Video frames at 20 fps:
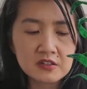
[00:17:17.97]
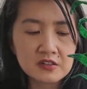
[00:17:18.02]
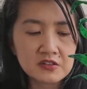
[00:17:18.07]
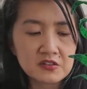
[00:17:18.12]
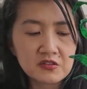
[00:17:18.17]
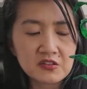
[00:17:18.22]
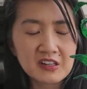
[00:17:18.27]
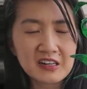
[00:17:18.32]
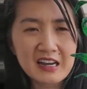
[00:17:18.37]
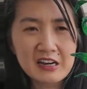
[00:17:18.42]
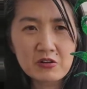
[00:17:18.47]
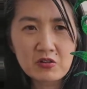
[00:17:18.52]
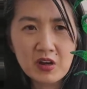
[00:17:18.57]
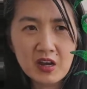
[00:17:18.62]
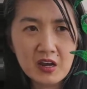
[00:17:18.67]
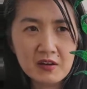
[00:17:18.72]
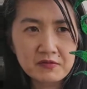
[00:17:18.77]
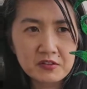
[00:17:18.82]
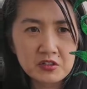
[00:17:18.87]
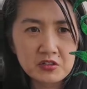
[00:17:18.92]
so that I don't
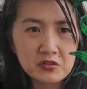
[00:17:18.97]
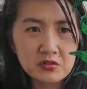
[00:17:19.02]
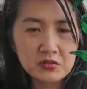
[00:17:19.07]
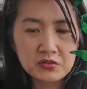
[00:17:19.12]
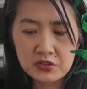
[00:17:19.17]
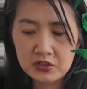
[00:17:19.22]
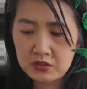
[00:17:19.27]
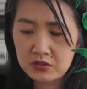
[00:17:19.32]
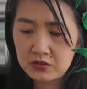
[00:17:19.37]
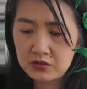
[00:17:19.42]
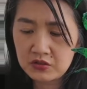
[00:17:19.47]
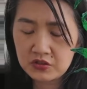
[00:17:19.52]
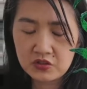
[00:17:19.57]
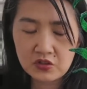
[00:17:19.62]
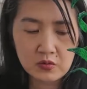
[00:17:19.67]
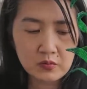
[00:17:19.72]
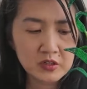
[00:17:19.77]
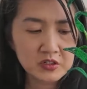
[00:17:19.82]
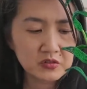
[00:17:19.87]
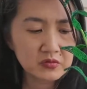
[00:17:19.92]
have to use
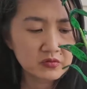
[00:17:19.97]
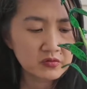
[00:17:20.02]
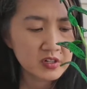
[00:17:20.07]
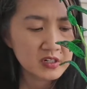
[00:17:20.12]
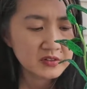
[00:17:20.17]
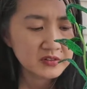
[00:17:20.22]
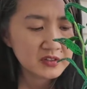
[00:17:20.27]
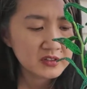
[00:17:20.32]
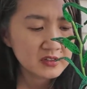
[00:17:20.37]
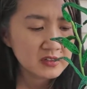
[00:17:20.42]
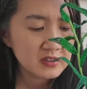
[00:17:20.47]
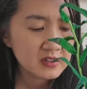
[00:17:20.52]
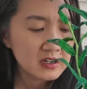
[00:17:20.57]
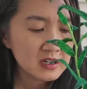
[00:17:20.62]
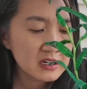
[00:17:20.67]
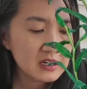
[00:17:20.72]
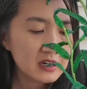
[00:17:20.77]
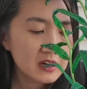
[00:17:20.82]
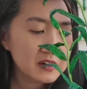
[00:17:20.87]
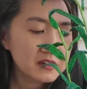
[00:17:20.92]
so much resin.
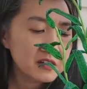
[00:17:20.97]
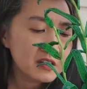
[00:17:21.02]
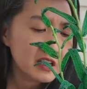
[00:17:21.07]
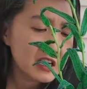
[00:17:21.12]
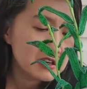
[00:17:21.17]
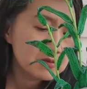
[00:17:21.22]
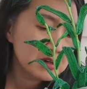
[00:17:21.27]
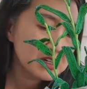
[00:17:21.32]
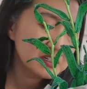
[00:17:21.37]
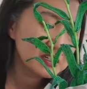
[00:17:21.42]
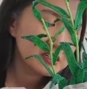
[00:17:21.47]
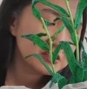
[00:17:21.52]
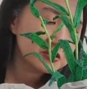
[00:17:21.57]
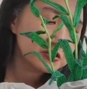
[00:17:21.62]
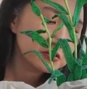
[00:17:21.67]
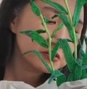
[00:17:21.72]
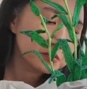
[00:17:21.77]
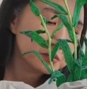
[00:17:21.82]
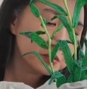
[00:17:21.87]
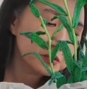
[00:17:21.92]
I think I may need
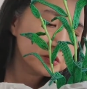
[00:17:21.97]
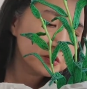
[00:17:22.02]
to